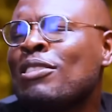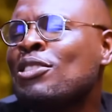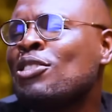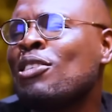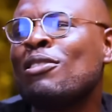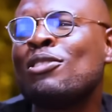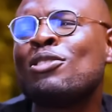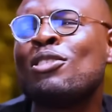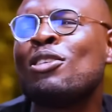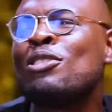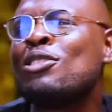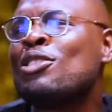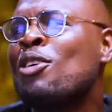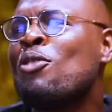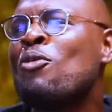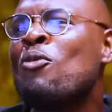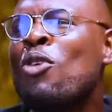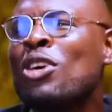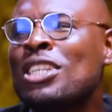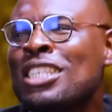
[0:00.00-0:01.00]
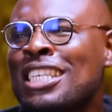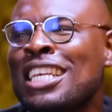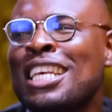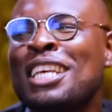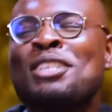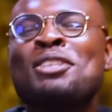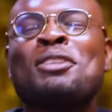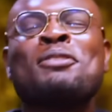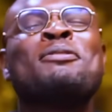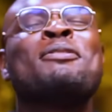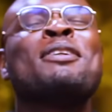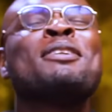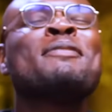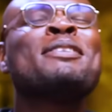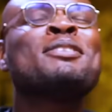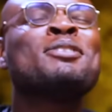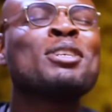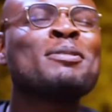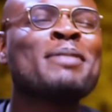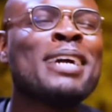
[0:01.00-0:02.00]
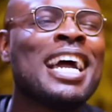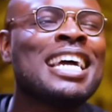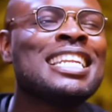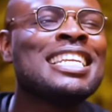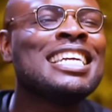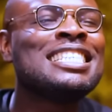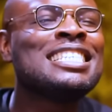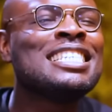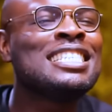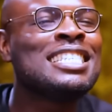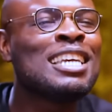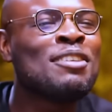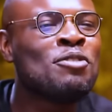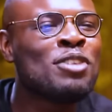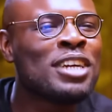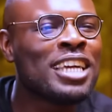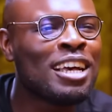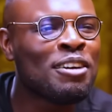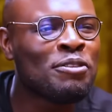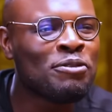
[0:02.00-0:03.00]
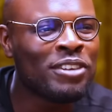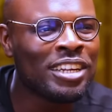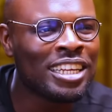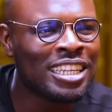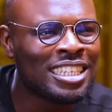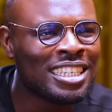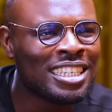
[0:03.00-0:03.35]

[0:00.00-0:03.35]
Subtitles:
Sorry, what? So when you met your husband, he had 87 girlfriends?